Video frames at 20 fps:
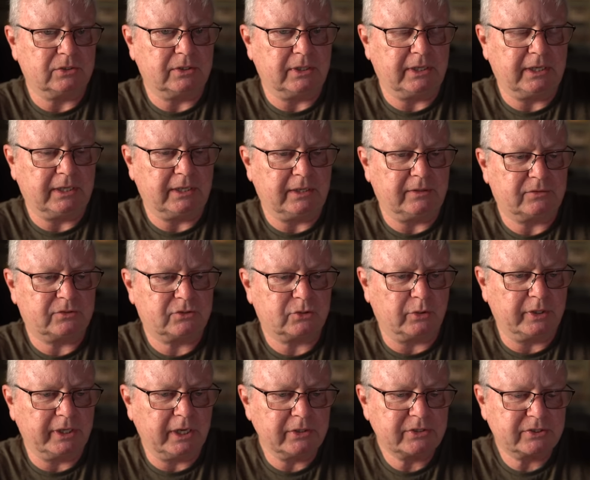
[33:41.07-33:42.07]
it, it,
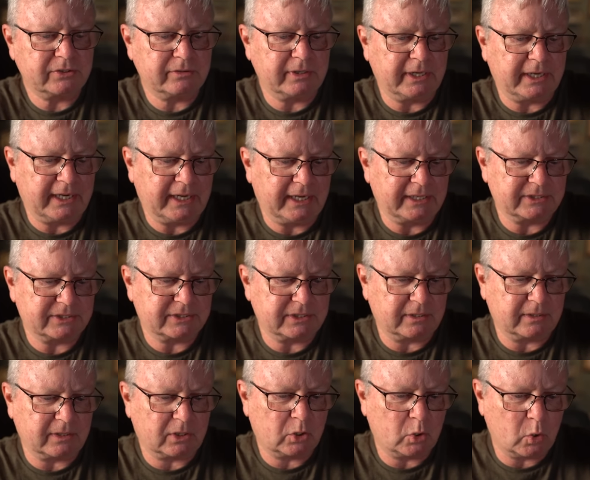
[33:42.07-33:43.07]
Toyota has
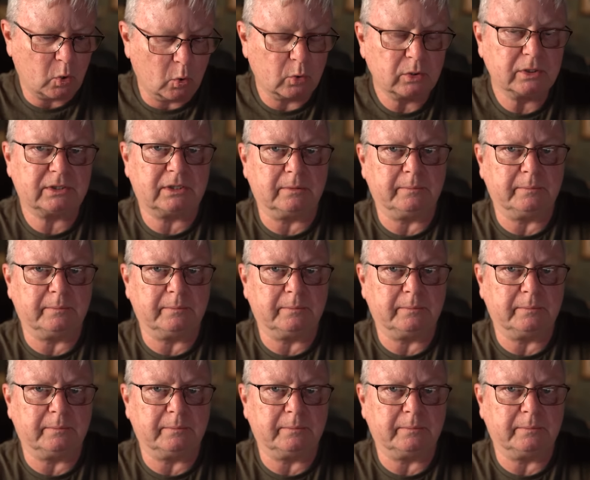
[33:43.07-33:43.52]
cornered the